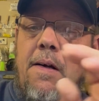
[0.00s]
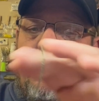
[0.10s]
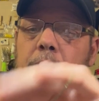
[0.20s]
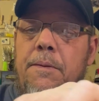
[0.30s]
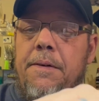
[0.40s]

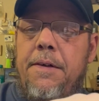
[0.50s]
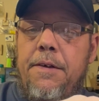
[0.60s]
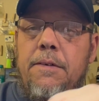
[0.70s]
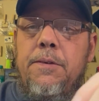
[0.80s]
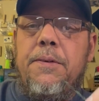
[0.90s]
So what we're going to
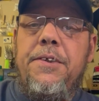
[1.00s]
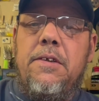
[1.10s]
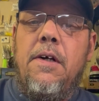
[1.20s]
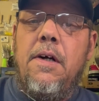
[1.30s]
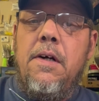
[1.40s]
do is we're just
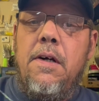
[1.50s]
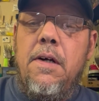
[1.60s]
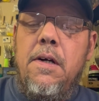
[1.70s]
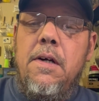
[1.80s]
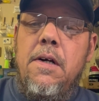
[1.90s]
going to
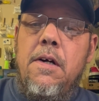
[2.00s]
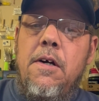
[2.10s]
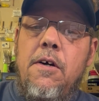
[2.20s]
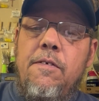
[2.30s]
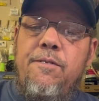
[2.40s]

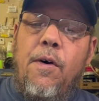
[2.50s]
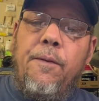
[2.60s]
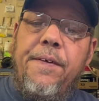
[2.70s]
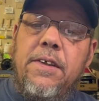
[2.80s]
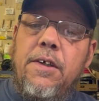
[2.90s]

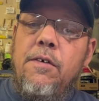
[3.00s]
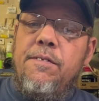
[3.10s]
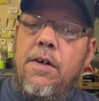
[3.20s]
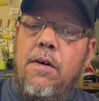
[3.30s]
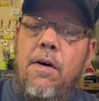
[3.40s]
fold this
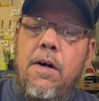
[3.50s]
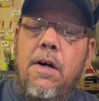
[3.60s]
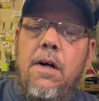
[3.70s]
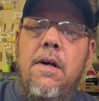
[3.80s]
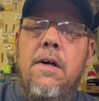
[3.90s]
over our